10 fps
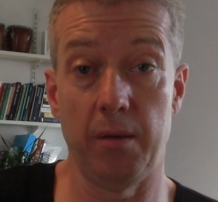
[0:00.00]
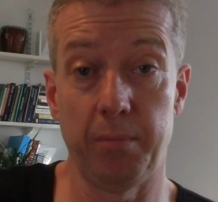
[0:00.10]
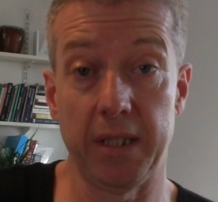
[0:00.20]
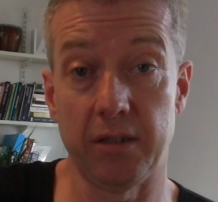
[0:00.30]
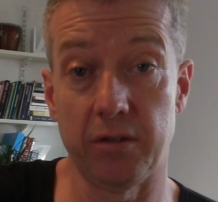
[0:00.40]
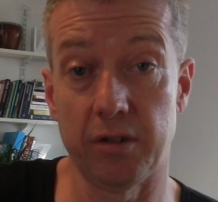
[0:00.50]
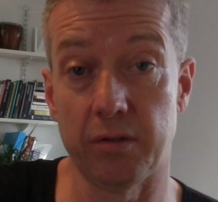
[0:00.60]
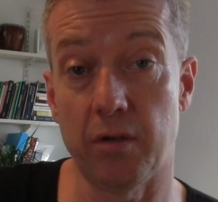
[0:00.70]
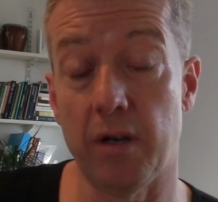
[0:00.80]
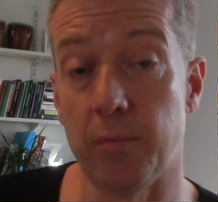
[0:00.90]
Please just
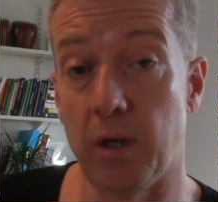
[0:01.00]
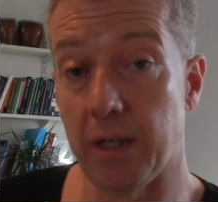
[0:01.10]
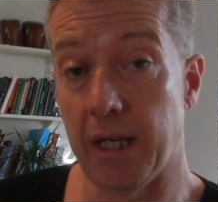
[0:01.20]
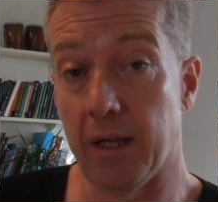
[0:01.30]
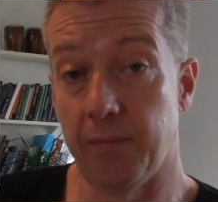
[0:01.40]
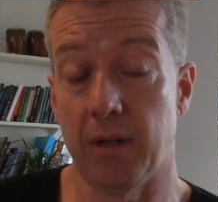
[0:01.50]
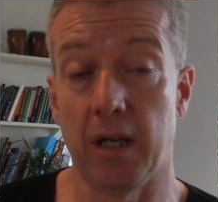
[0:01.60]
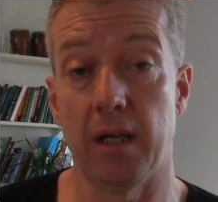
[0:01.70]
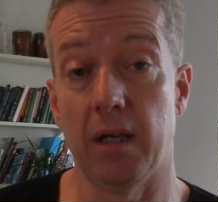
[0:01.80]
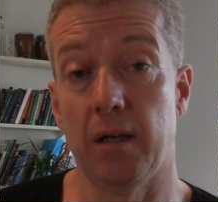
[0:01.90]
subscribe while you're here.
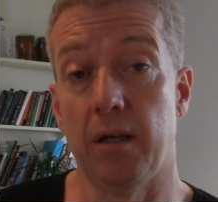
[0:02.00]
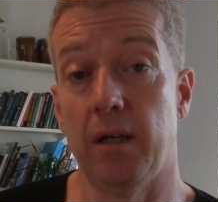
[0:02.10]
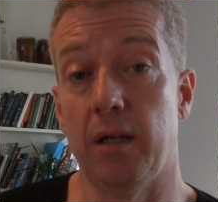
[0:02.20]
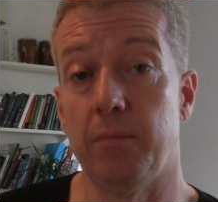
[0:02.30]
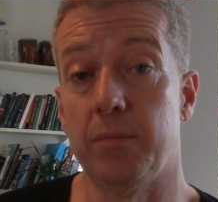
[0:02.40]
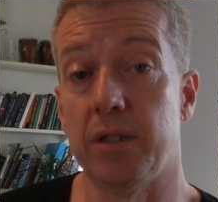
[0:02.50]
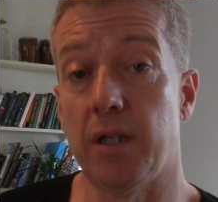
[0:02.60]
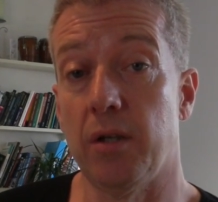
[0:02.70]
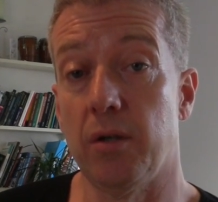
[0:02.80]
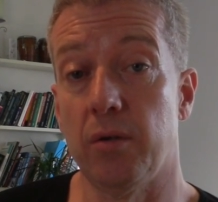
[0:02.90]
And
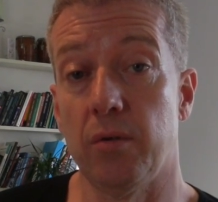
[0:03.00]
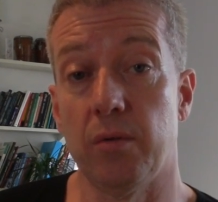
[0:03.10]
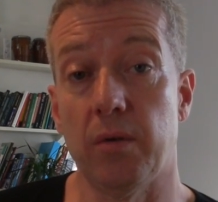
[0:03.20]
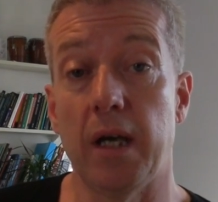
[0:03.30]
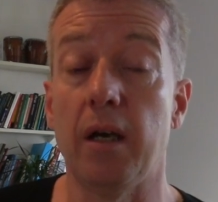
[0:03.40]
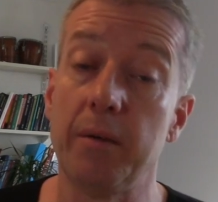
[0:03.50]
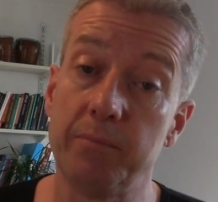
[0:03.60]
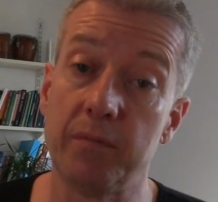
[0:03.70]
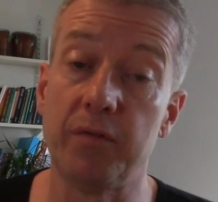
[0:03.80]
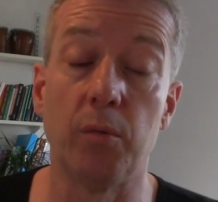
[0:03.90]

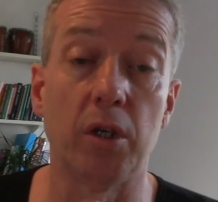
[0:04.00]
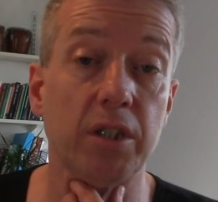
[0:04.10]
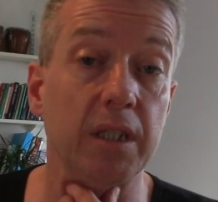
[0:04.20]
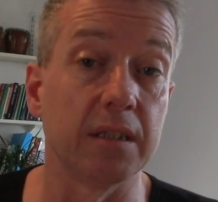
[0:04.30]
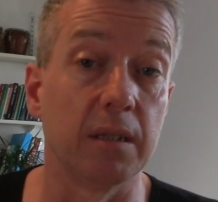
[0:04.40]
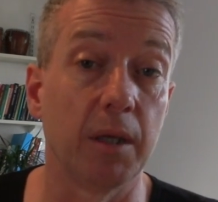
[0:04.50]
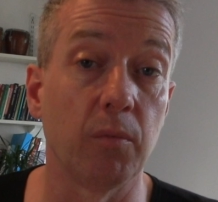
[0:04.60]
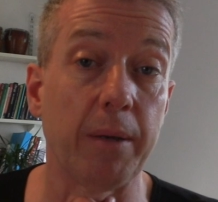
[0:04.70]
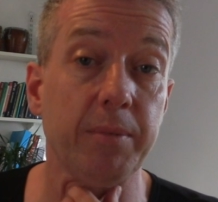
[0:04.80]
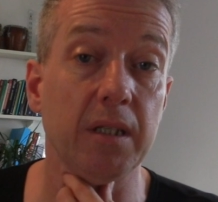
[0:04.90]
if you're watching this on my
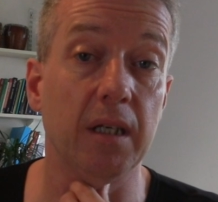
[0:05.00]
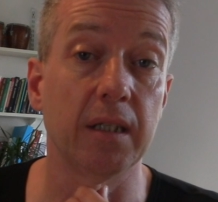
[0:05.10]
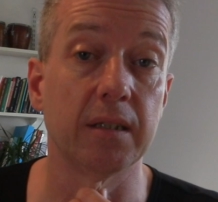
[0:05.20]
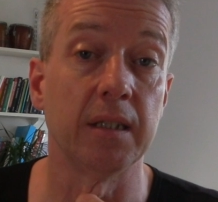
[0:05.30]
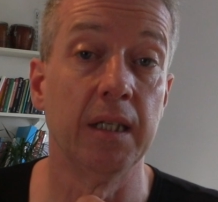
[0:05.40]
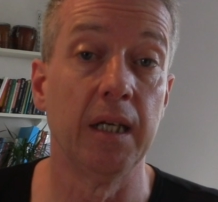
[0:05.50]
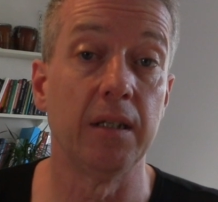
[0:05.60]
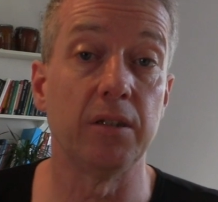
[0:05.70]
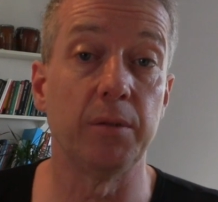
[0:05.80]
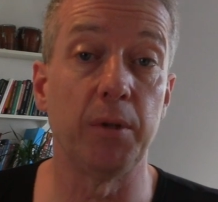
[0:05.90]
website,
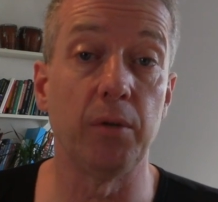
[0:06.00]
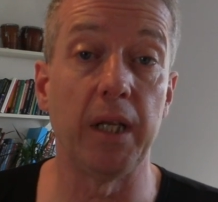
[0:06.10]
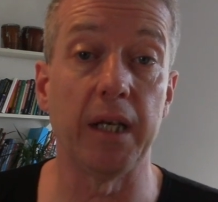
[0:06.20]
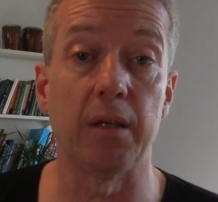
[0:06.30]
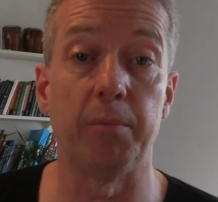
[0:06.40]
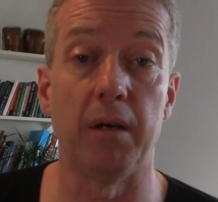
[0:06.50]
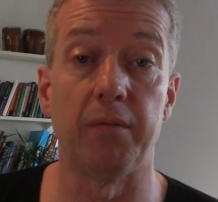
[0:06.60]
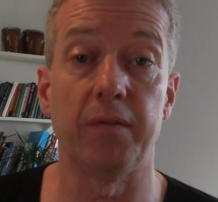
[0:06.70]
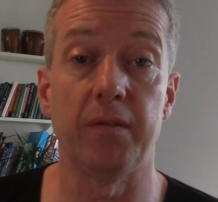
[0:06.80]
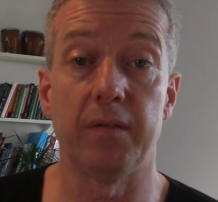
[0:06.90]
there's a blue link
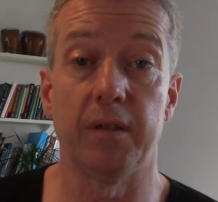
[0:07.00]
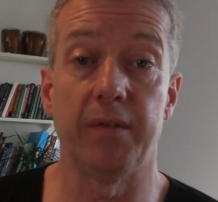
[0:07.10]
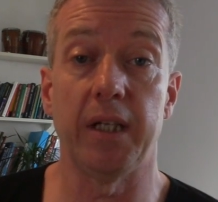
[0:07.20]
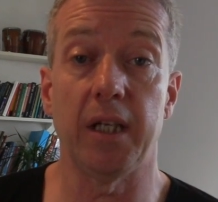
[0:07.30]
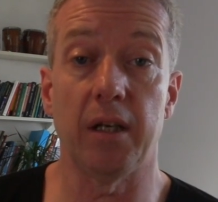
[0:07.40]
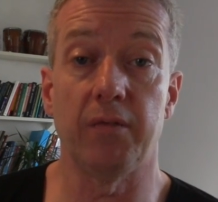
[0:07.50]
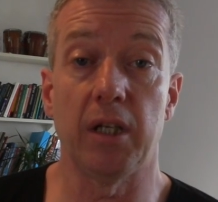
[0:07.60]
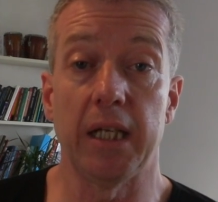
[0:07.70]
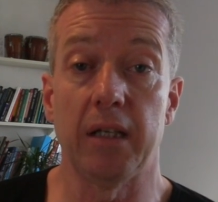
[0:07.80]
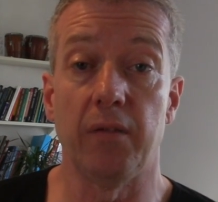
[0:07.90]
above the video. If
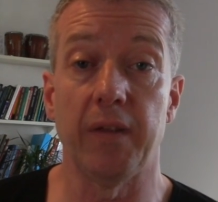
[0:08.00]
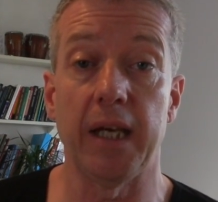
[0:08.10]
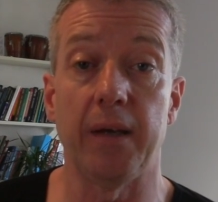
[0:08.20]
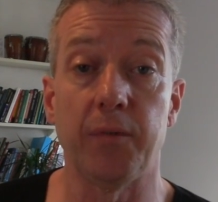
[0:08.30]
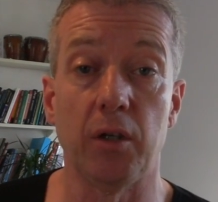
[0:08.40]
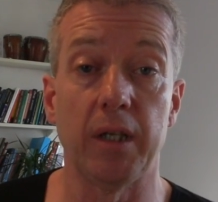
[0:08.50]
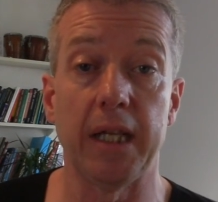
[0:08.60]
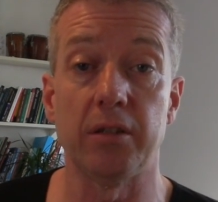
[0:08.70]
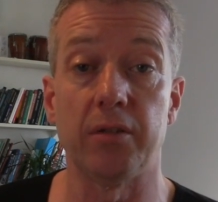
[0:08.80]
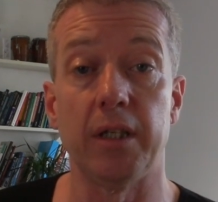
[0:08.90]
you click on that, you can
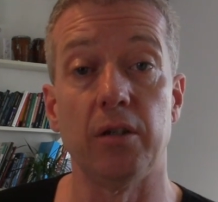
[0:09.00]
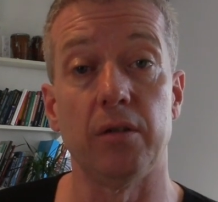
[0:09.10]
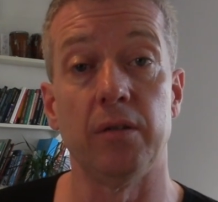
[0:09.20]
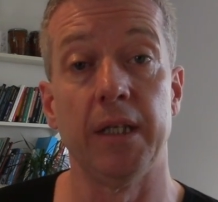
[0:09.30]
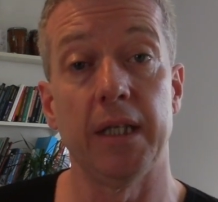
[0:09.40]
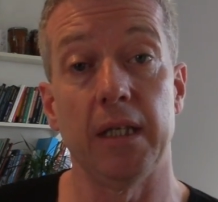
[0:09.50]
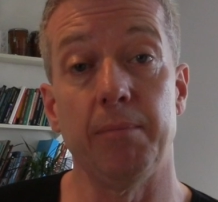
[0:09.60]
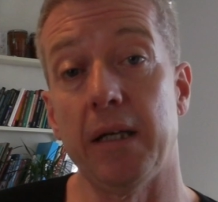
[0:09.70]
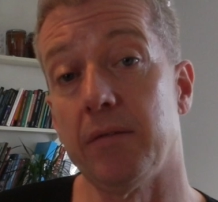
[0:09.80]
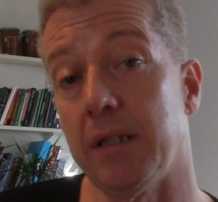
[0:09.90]
enter in your
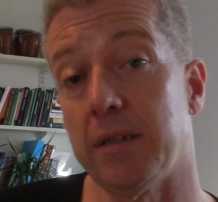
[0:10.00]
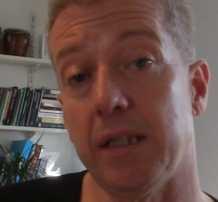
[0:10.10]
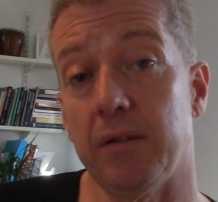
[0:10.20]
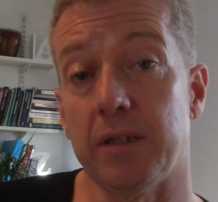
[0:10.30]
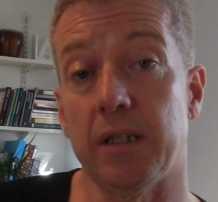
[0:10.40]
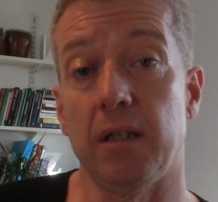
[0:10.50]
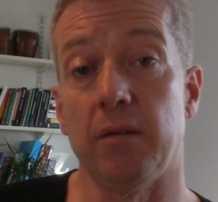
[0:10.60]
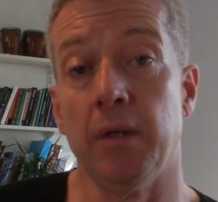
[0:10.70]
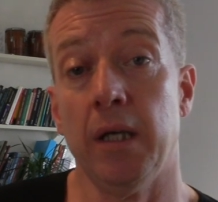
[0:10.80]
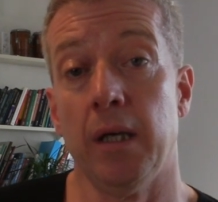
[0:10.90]
email details and
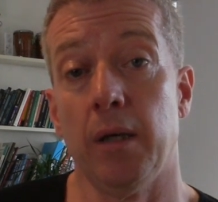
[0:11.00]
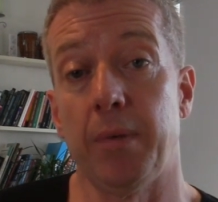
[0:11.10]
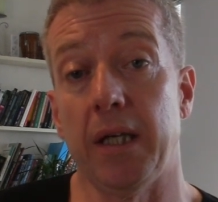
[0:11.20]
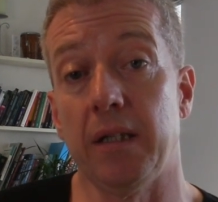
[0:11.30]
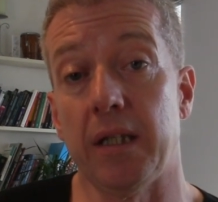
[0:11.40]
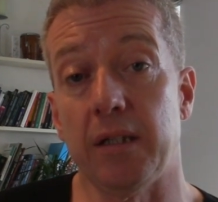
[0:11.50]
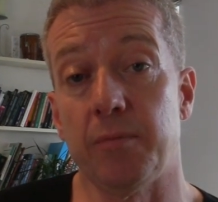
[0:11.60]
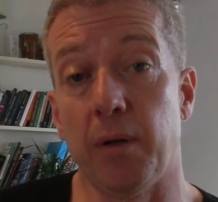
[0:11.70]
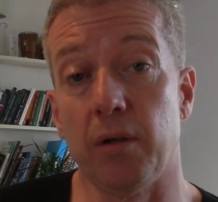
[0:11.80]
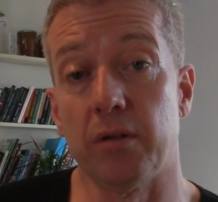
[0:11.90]
I'll ping these
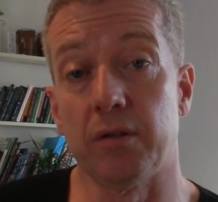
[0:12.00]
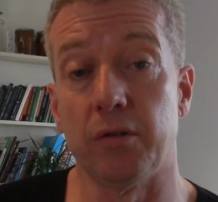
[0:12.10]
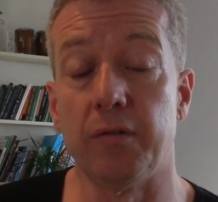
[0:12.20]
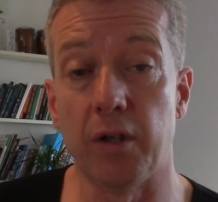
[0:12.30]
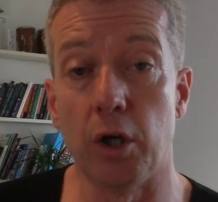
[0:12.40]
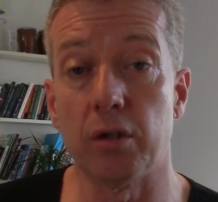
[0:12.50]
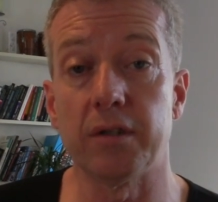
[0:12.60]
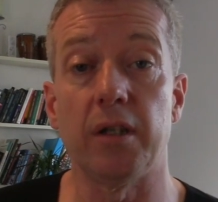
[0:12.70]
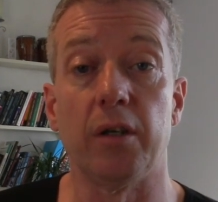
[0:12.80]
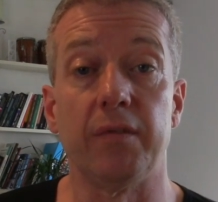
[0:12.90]
blogs or
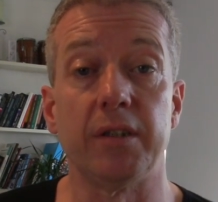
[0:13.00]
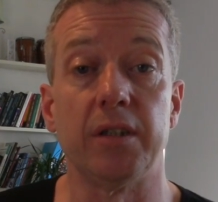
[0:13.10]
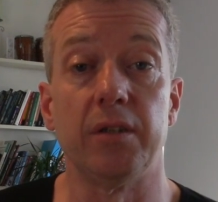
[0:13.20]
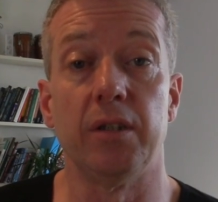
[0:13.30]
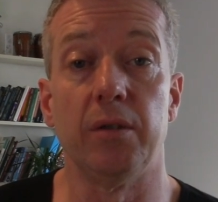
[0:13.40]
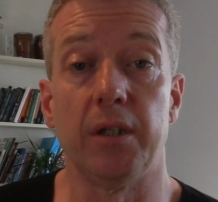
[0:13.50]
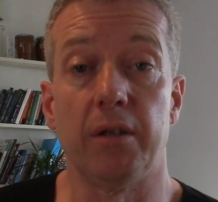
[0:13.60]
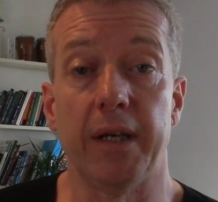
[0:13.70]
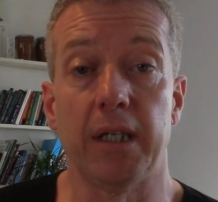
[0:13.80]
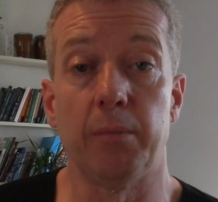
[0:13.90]
vlogs over to you on
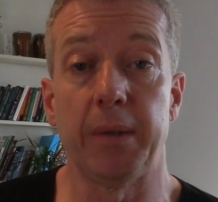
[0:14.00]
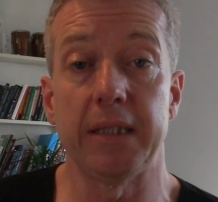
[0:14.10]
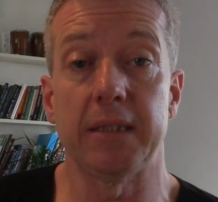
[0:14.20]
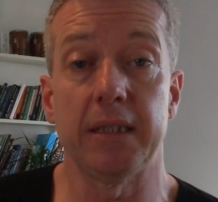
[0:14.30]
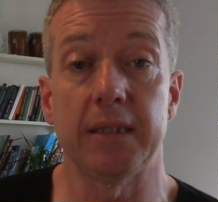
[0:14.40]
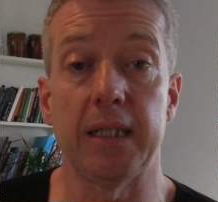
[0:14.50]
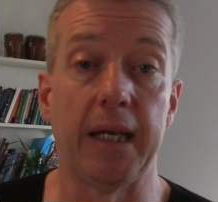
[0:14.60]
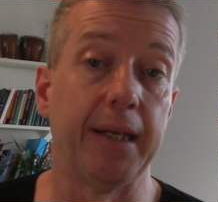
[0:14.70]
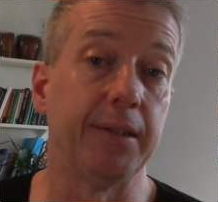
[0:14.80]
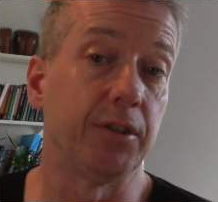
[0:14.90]
a regular basis,
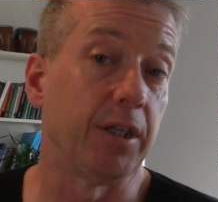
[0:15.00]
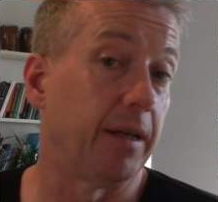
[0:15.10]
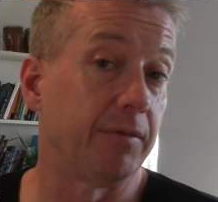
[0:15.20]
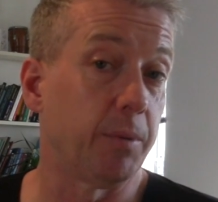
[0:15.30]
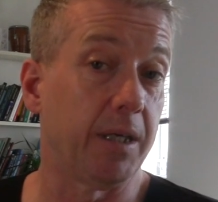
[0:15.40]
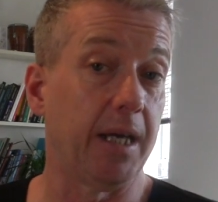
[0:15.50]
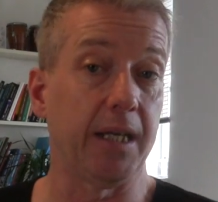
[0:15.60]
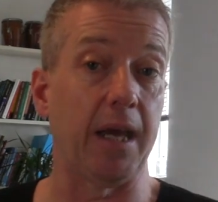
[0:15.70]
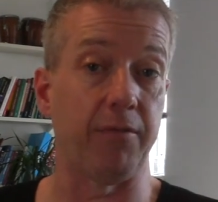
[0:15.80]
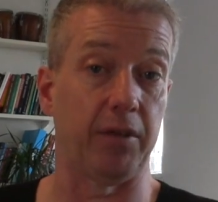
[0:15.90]
and you don't have to put
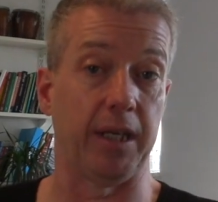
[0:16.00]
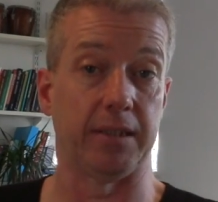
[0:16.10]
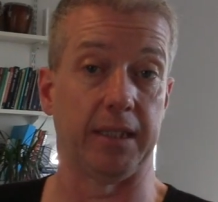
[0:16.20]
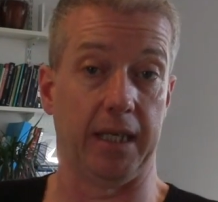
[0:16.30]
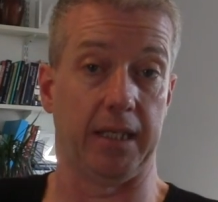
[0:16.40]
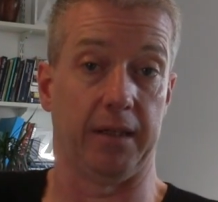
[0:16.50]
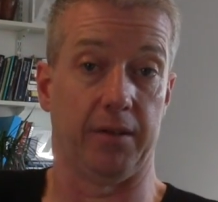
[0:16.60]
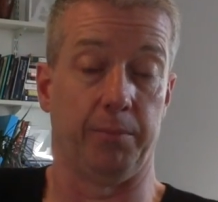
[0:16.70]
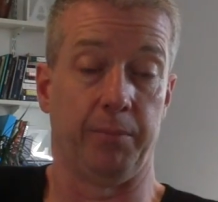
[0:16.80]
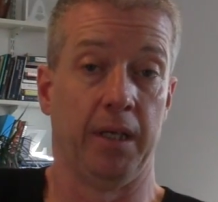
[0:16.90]
any effort into getting
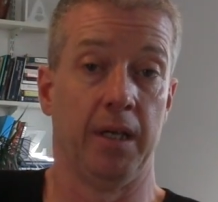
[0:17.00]
them.